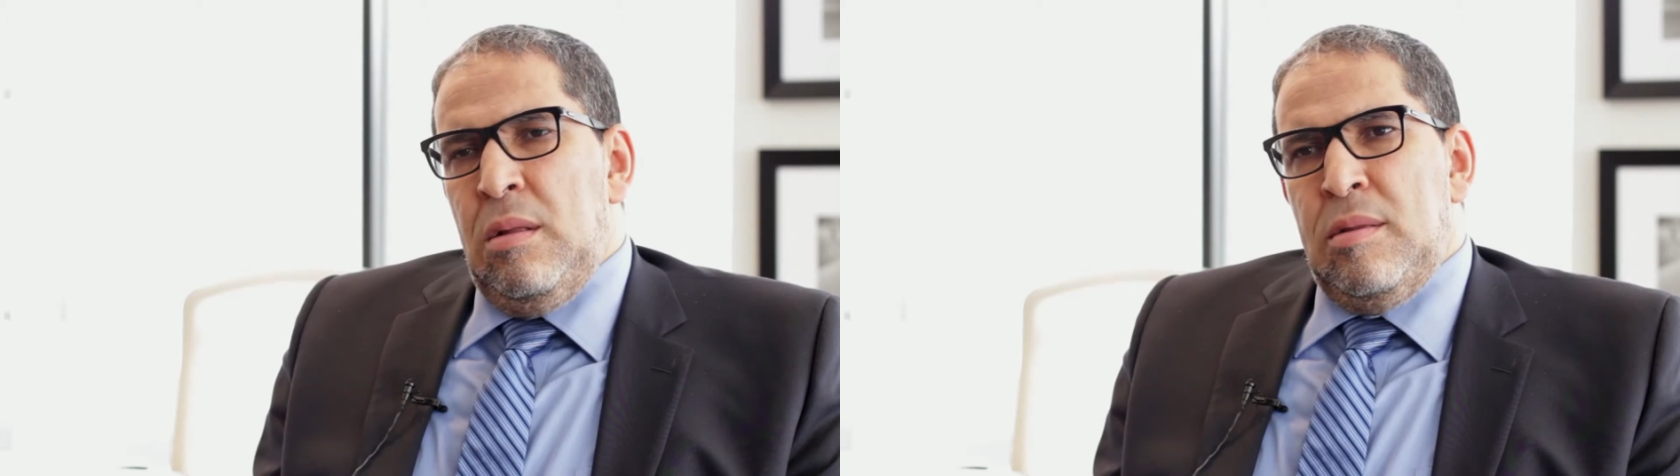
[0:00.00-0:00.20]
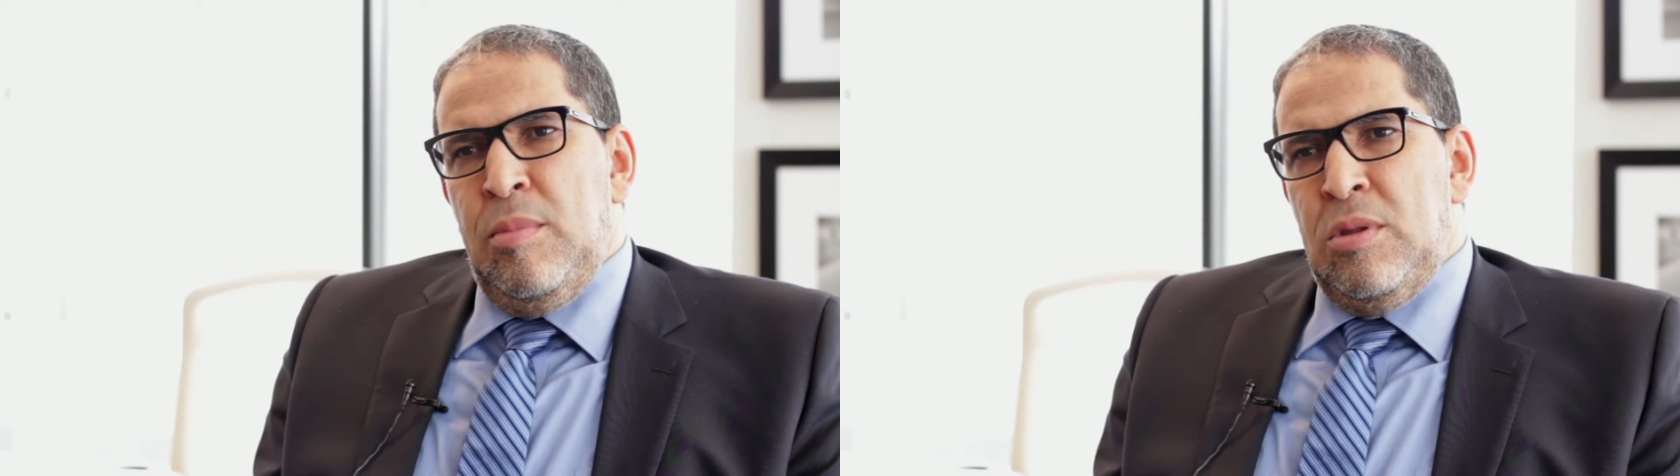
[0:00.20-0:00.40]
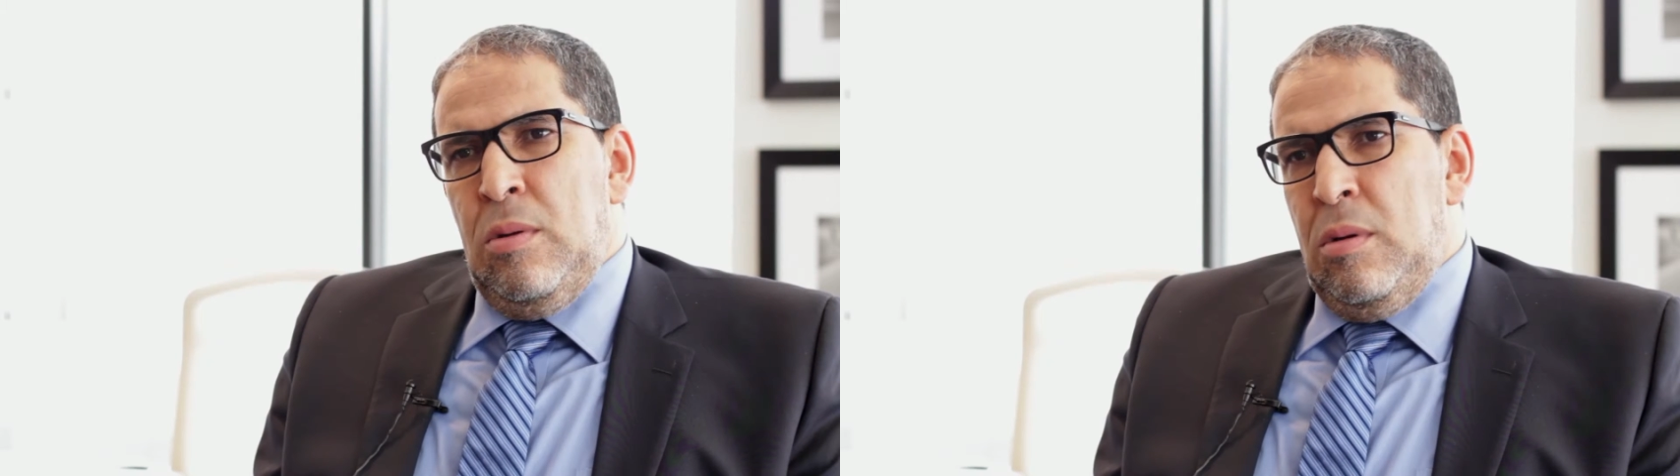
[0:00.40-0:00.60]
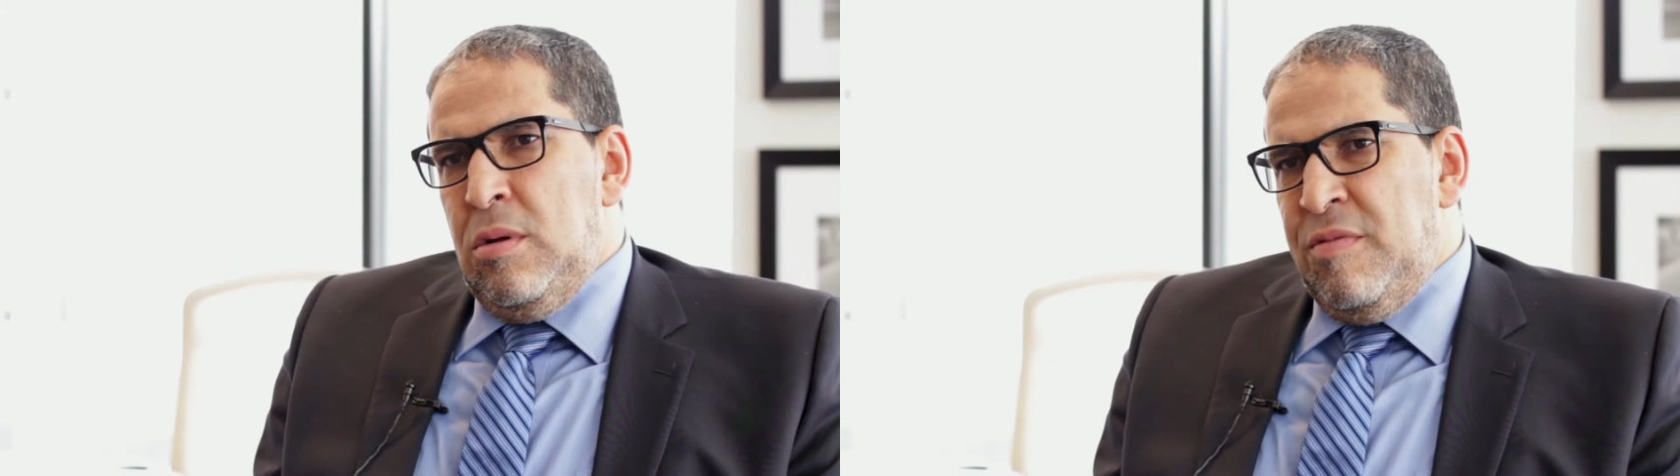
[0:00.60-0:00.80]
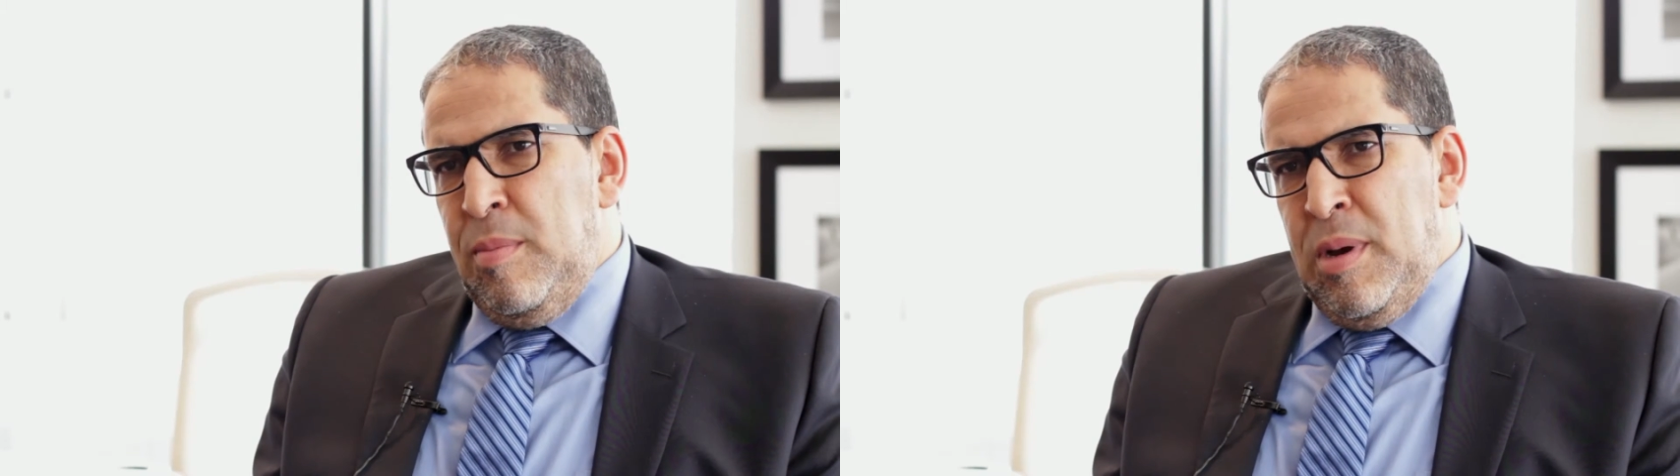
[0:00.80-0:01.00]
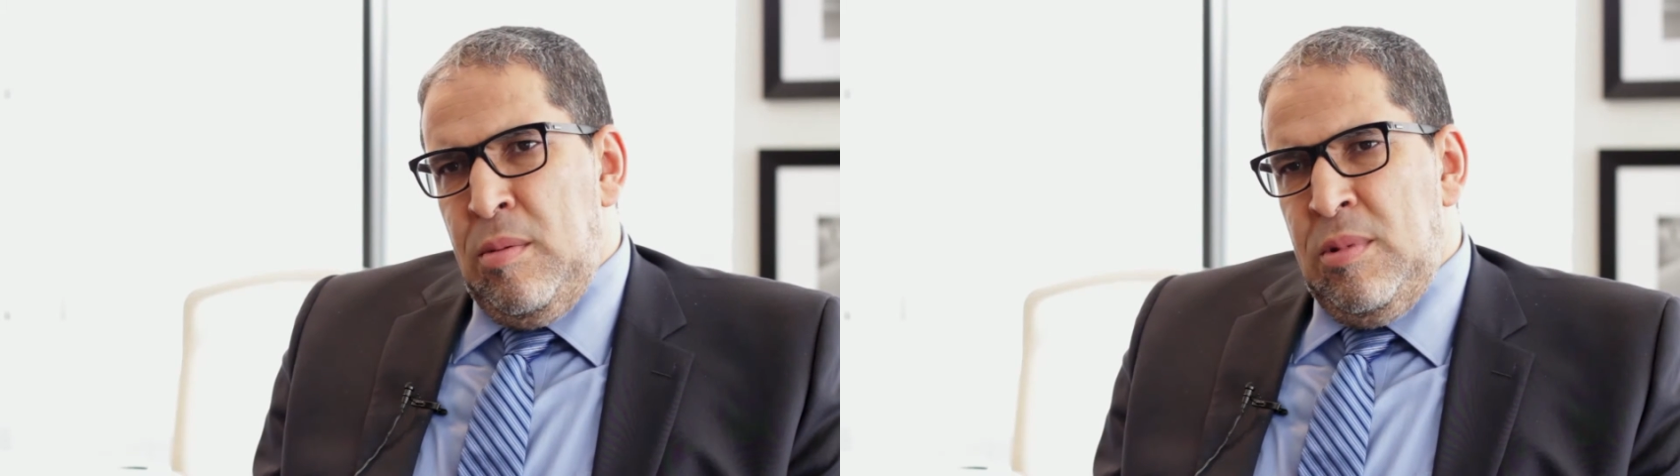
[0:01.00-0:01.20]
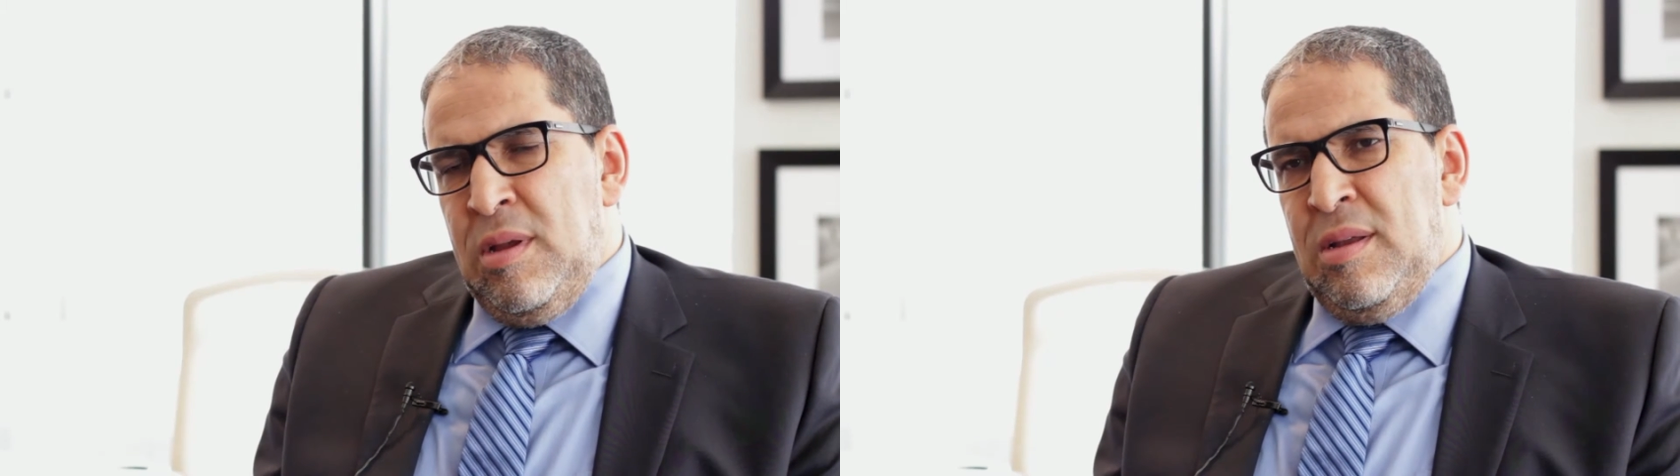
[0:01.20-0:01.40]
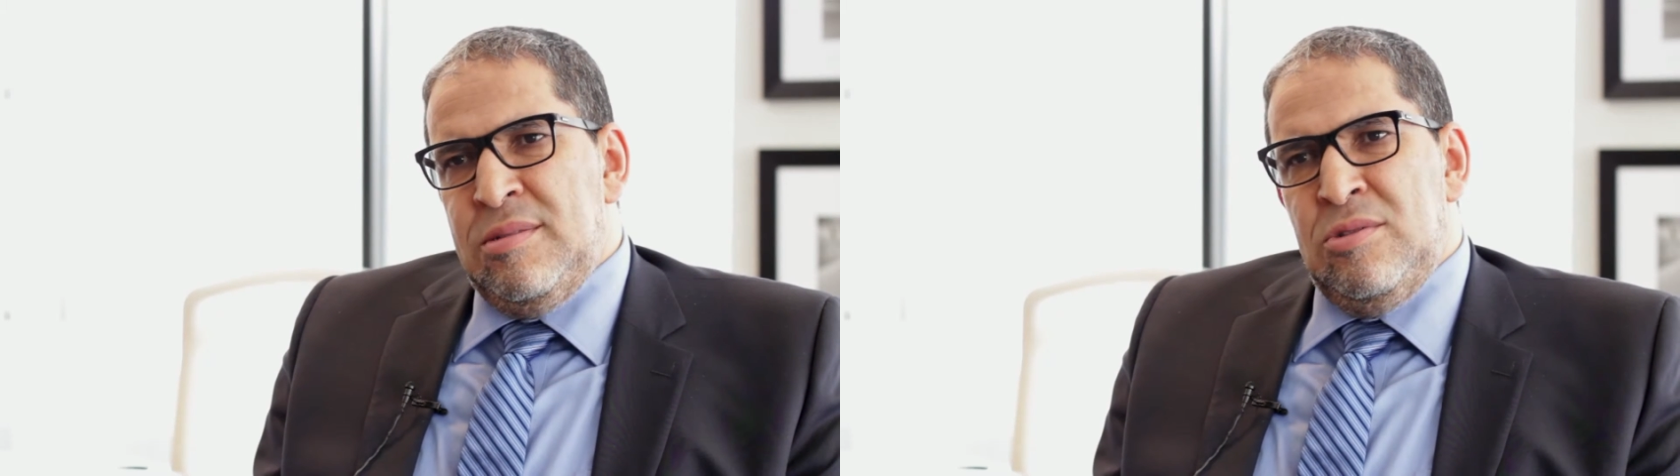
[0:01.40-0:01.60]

ultimate goal of the biomedical